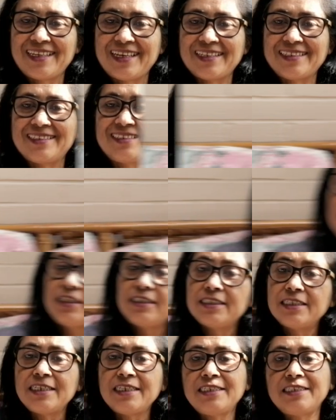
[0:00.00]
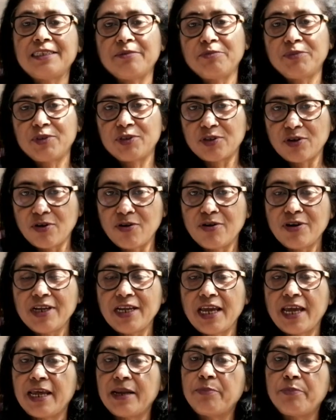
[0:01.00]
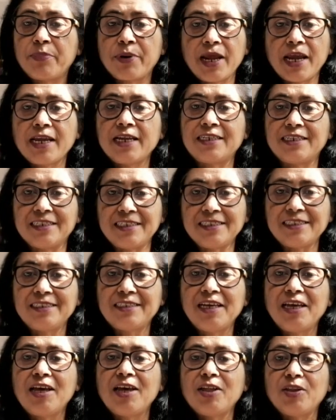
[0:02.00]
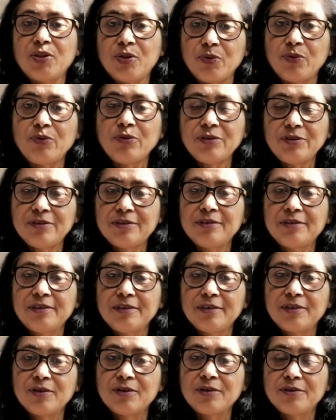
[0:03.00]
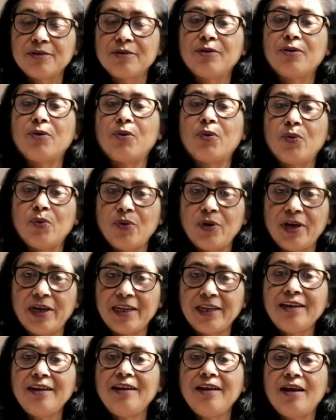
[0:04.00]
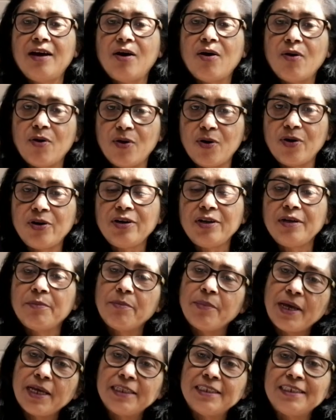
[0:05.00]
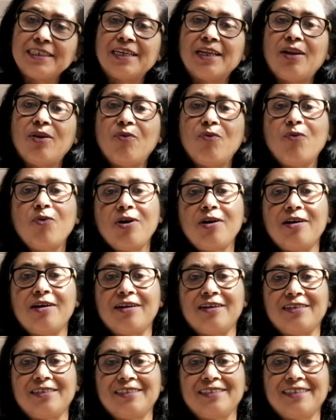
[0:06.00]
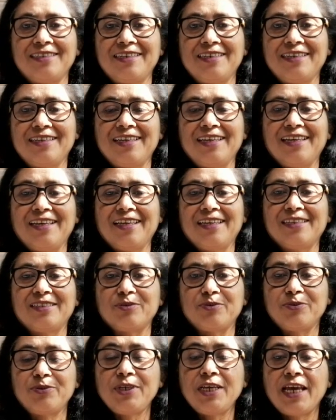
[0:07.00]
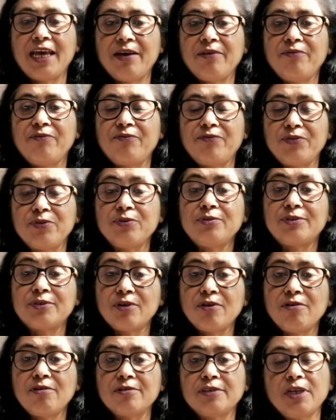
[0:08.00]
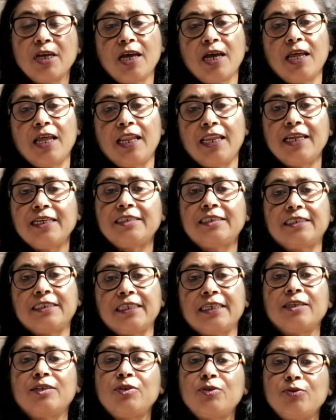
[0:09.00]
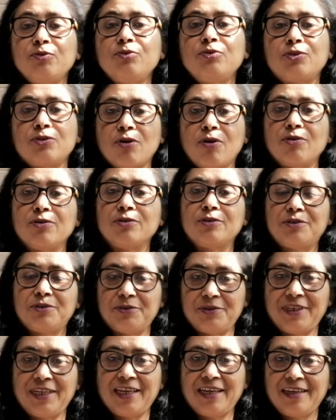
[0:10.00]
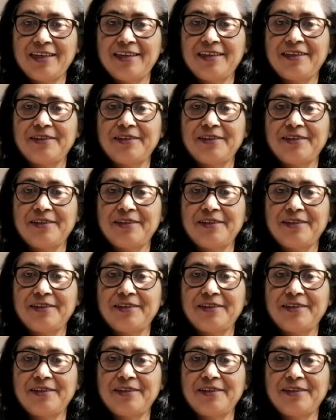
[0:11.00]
Yes. We can sing some song and practice those golden or magical words. we have few songs. Let's sing two songs today.